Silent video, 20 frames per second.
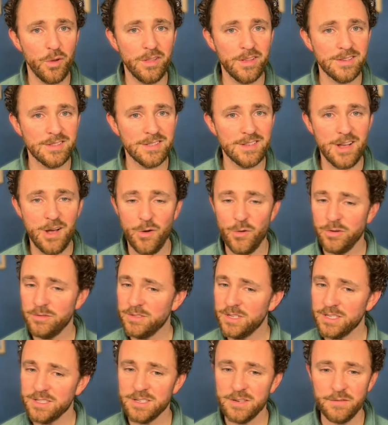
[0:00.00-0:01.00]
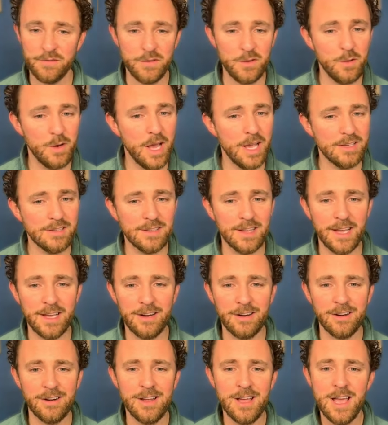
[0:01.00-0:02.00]
this is going. Just a few days
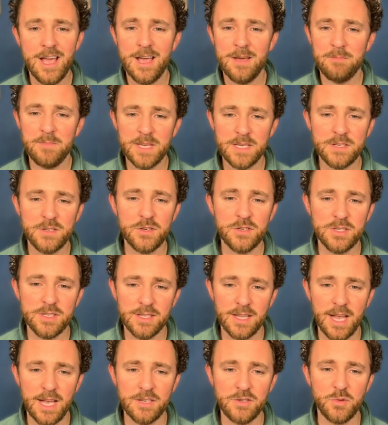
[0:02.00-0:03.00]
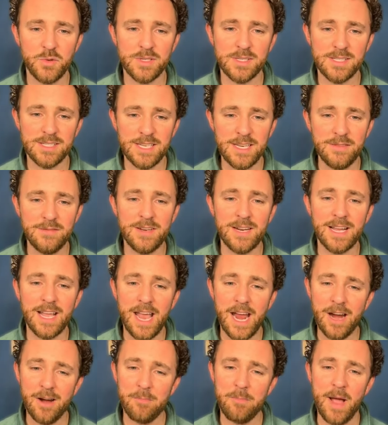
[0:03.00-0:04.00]
later, Mr. Sledge received a
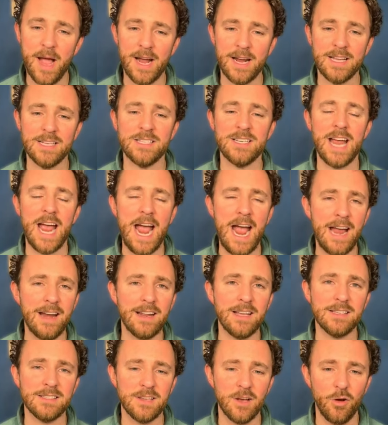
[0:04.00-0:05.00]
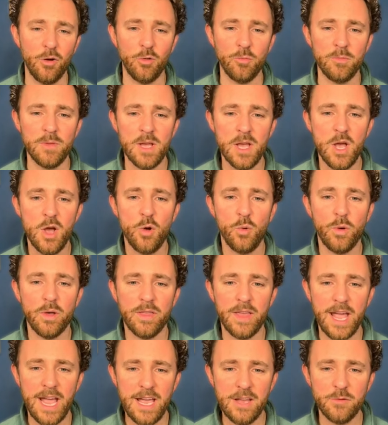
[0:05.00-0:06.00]
care package at his home
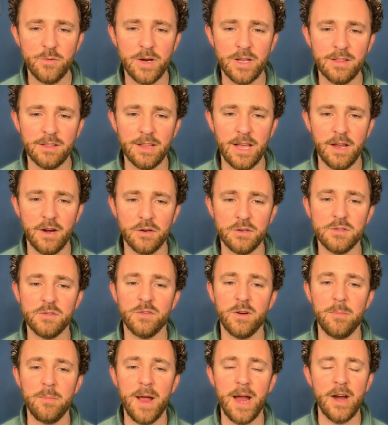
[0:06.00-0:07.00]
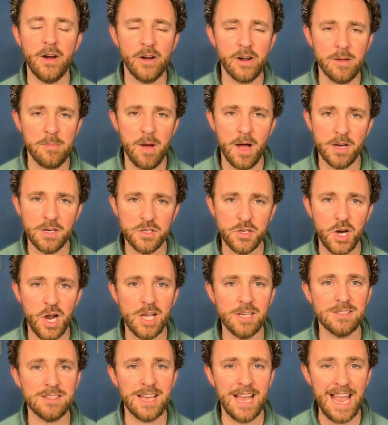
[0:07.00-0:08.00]
with handwritten letters from Eric
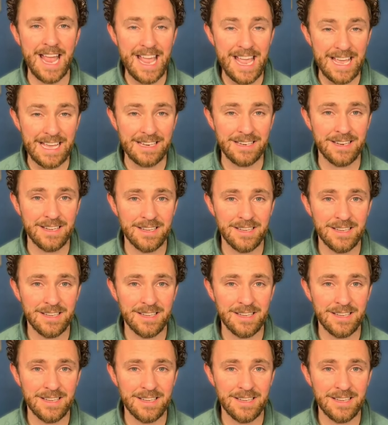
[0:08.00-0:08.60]
Montross and